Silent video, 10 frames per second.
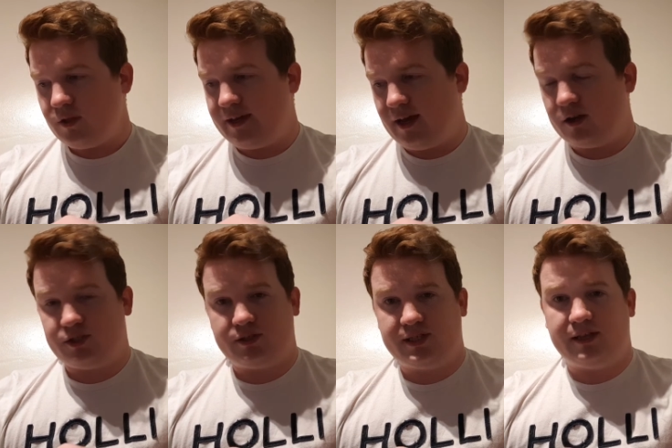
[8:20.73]
yeah, I
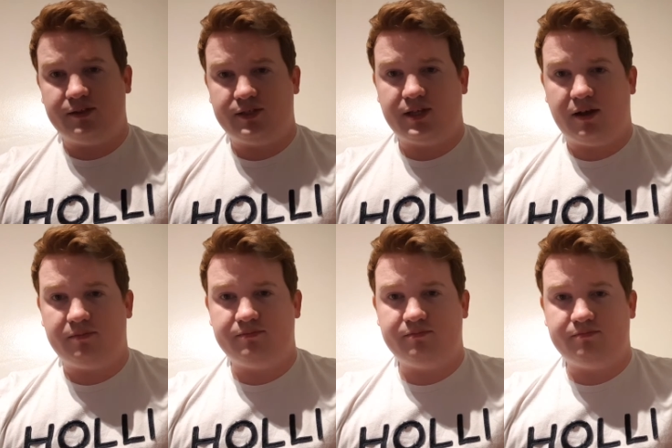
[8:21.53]
shall then
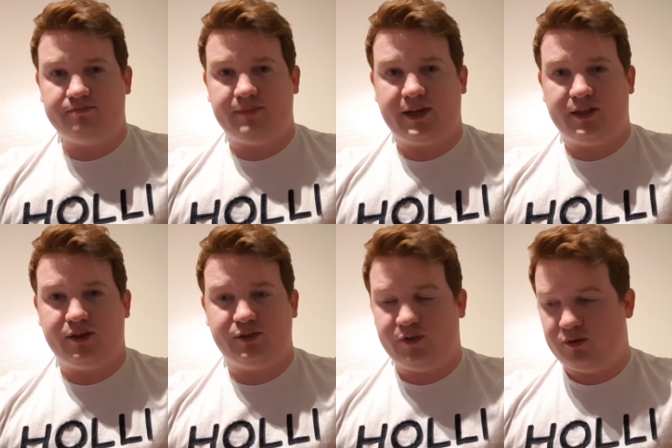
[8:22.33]
start making
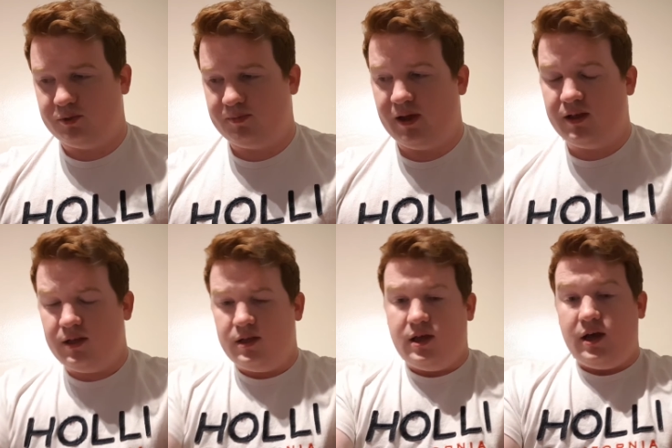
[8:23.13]
those films. But
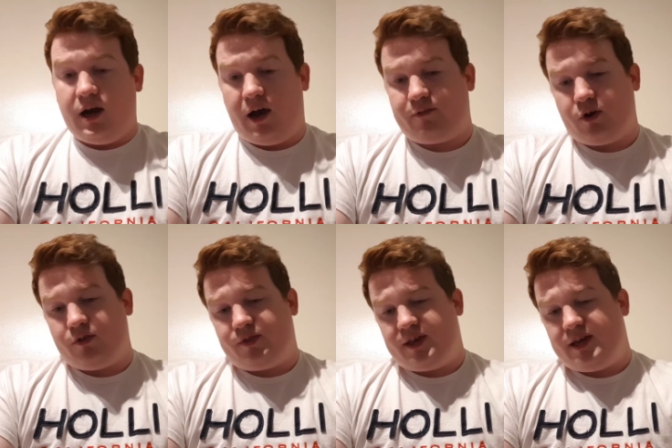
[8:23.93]
I've
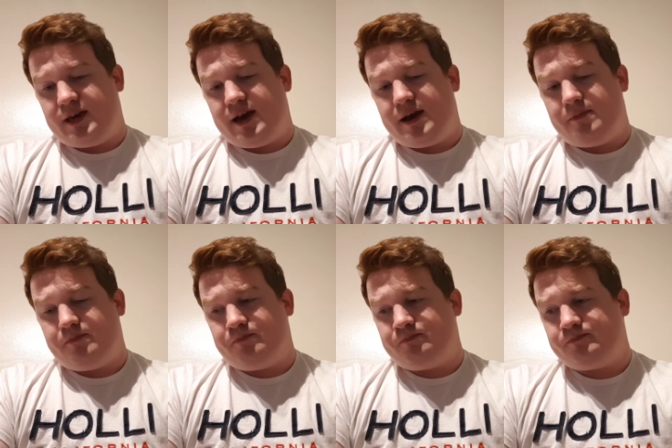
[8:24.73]
got the,
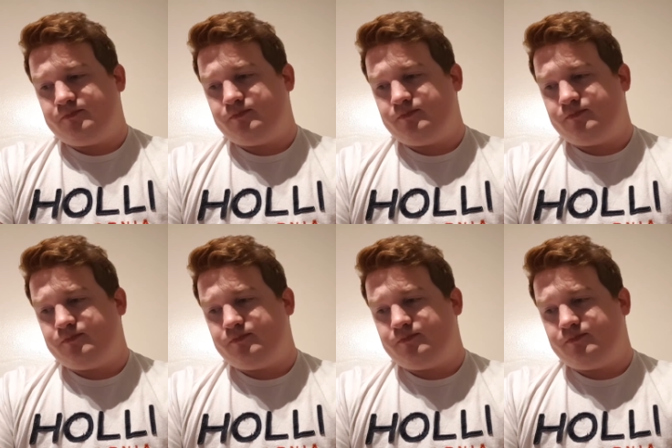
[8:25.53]
um,